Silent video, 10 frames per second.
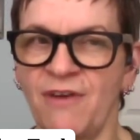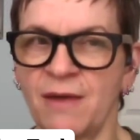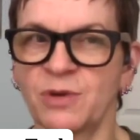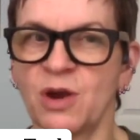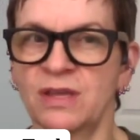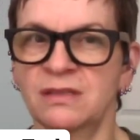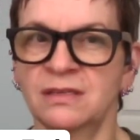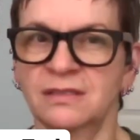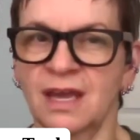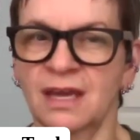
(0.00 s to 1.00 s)
if I'm
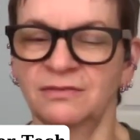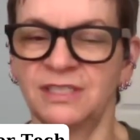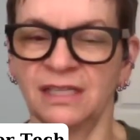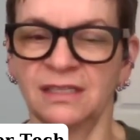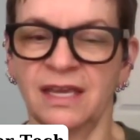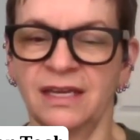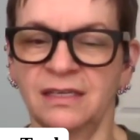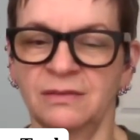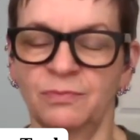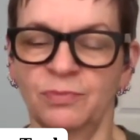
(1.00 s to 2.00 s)
going this kind of
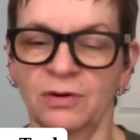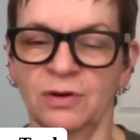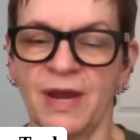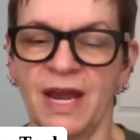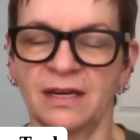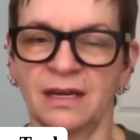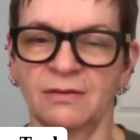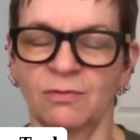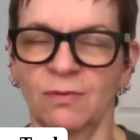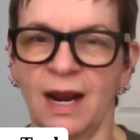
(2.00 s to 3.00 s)
delegated
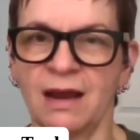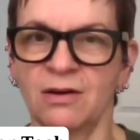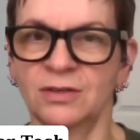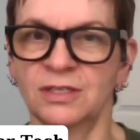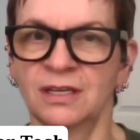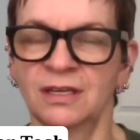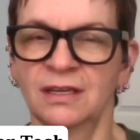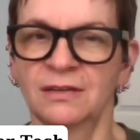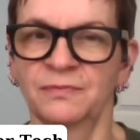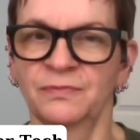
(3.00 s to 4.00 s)
programmatic route,
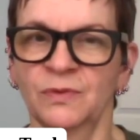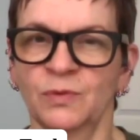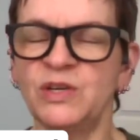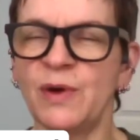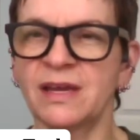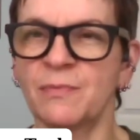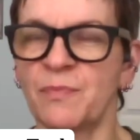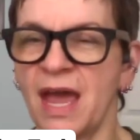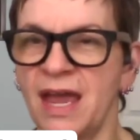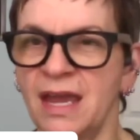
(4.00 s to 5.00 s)
when do I
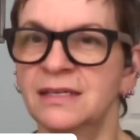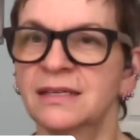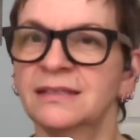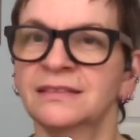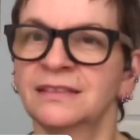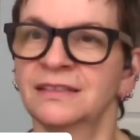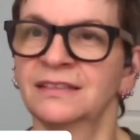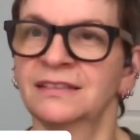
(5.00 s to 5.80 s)
get paid?